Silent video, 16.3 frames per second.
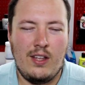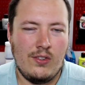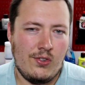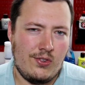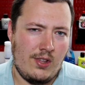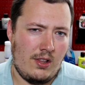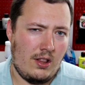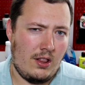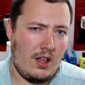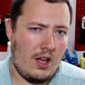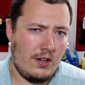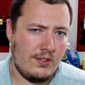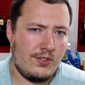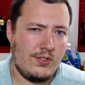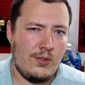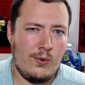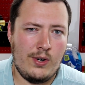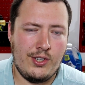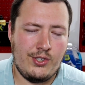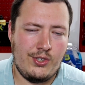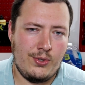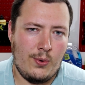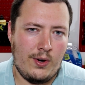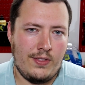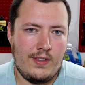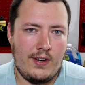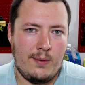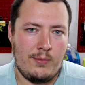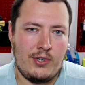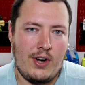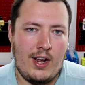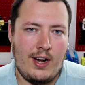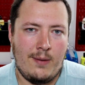So the long story short that I'm
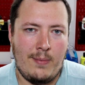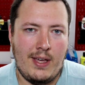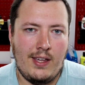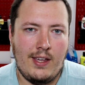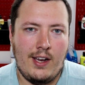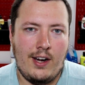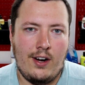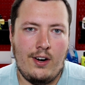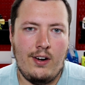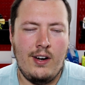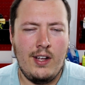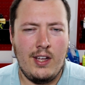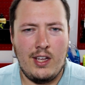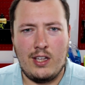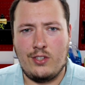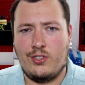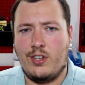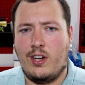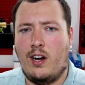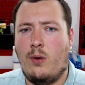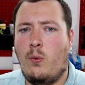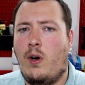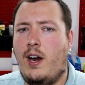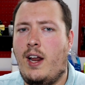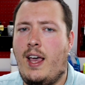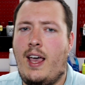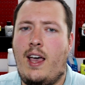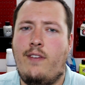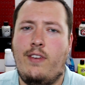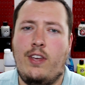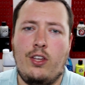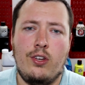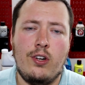trying to make here is you're gonna wanna
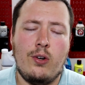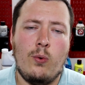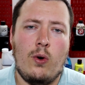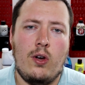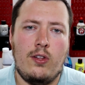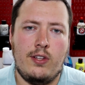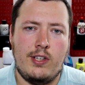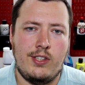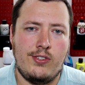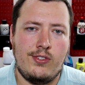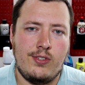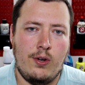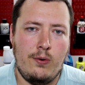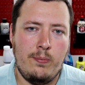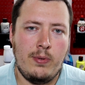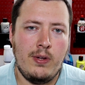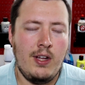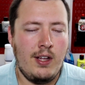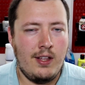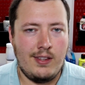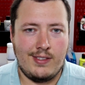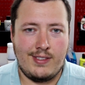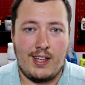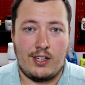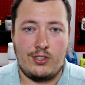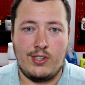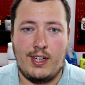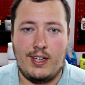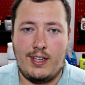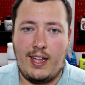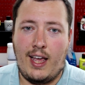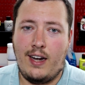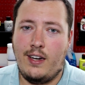have a good quality soap that's actually
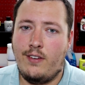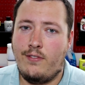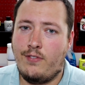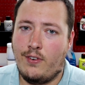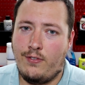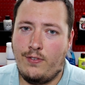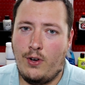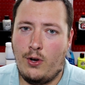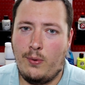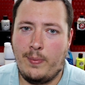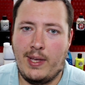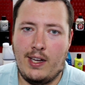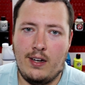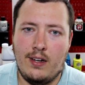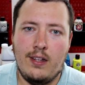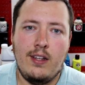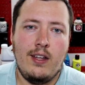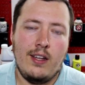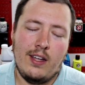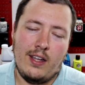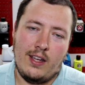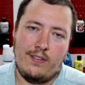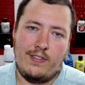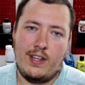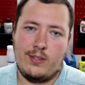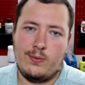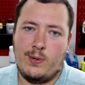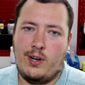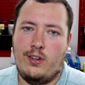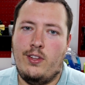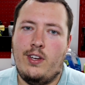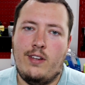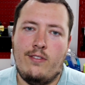intended for foaming if that's what
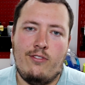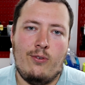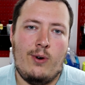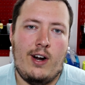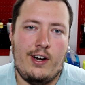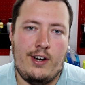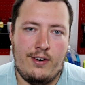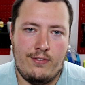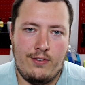you're looking for out of your